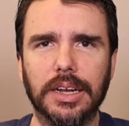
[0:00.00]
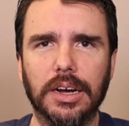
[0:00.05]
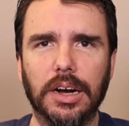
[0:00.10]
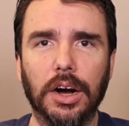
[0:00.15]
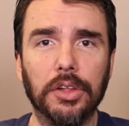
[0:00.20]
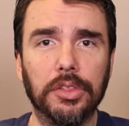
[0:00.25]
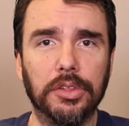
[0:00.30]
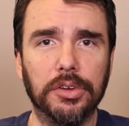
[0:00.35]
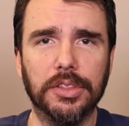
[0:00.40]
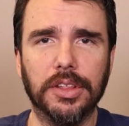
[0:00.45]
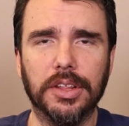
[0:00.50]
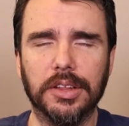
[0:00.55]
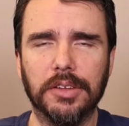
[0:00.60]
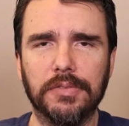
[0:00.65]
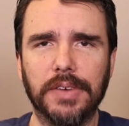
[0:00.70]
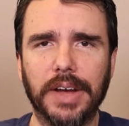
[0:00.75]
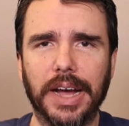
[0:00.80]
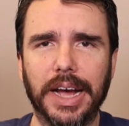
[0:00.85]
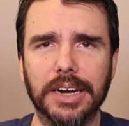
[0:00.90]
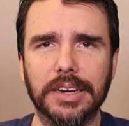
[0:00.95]
other than the
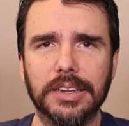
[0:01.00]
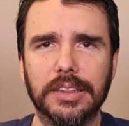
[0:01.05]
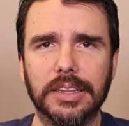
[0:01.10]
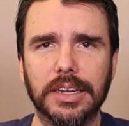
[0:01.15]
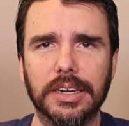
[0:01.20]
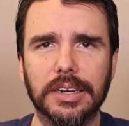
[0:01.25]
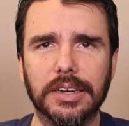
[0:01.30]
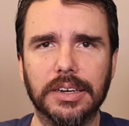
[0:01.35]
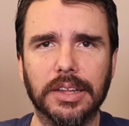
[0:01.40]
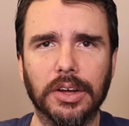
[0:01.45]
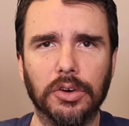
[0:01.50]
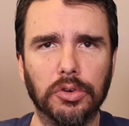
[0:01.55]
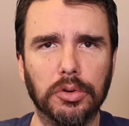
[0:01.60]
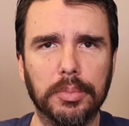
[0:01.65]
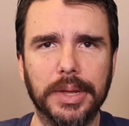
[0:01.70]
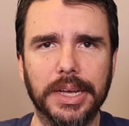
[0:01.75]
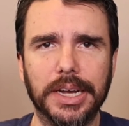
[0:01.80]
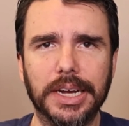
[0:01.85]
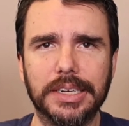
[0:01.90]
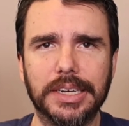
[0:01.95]
fact that they were
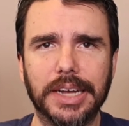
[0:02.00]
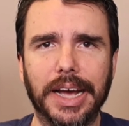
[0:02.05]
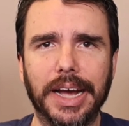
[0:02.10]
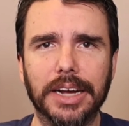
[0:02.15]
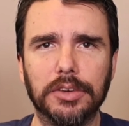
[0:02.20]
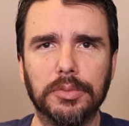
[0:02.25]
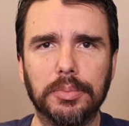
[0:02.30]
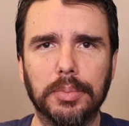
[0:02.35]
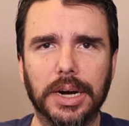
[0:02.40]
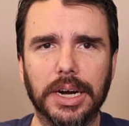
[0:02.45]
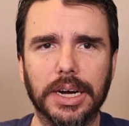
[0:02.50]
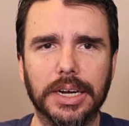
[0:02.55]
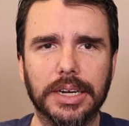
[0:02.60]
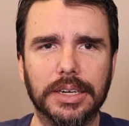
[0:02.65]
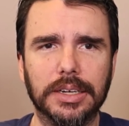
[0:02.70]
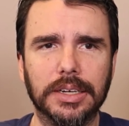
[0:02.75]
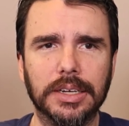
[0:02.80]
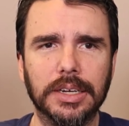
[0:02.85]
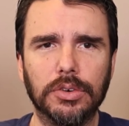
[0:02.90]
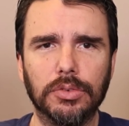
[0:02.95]
being attacked
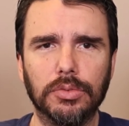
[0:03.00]
by